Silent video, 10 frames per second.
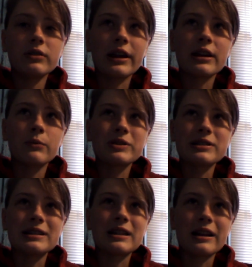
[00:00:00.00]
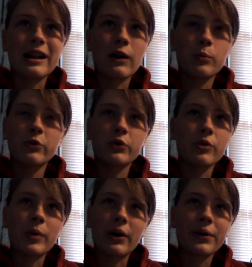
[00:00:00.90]
Like it was less than an hour before
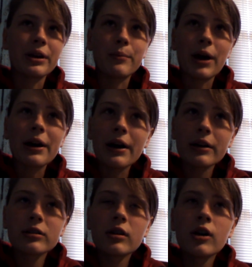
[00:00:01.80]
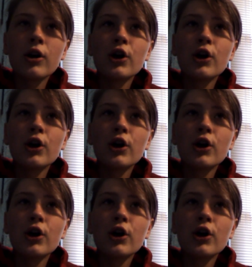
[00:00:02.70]
the power came back on